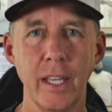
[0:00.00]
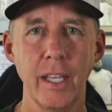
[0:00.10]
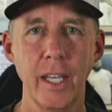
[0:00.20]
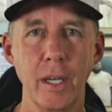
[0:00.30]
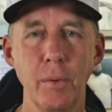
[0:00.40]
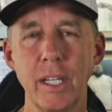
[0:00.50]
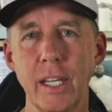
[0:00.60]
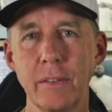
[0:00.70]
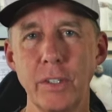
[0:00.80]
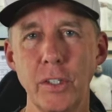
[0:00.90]
And what I'd
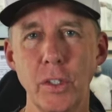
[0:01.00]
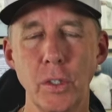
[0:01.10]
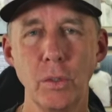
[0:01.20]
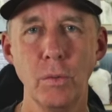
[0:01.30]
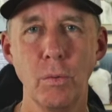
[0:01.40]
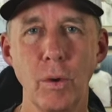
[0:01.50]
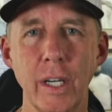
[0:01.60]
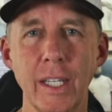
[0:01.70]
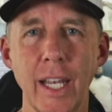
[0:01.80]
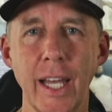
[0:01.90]
like for you to do,
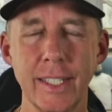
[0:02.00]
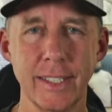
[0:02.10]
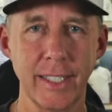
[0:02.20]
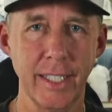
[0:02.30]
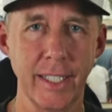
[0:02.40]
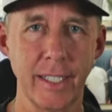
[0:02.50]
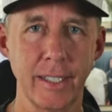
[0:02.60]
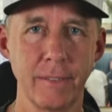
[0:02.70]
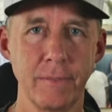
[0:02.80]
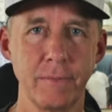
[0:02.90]
one last thing,
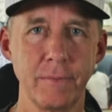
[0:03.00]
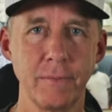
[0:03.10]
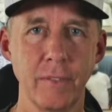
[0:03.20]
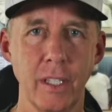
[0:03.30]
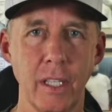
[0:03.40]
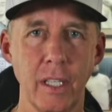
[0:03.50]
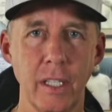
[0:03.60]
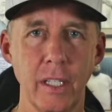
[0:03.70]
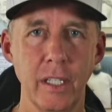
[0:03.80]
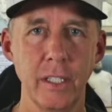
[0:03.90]

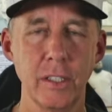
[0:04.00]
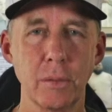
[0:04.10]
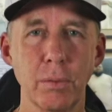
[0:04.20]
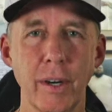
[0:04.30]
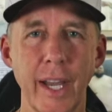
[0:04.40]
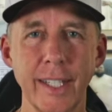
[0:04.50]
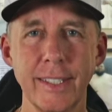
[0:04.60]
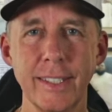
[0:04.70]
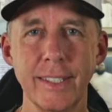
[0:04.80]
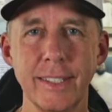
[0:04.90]
is to
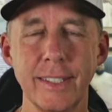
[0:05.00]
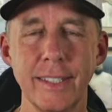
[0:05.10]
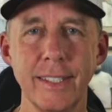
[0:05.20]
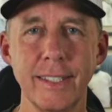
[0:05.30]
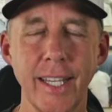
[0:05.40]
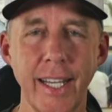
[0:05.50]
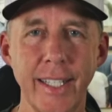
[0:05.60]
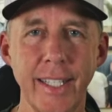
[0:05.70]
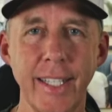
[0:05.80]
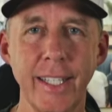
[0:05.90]
practice
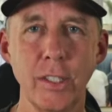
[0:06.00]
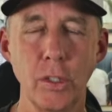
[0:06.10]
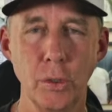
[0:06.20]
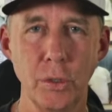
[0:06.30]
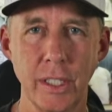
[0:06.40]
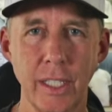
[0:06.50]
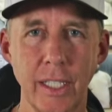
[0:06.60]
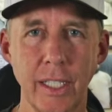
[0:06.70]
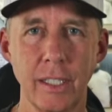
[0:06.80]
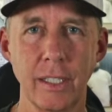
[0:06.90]
tightening and loosening.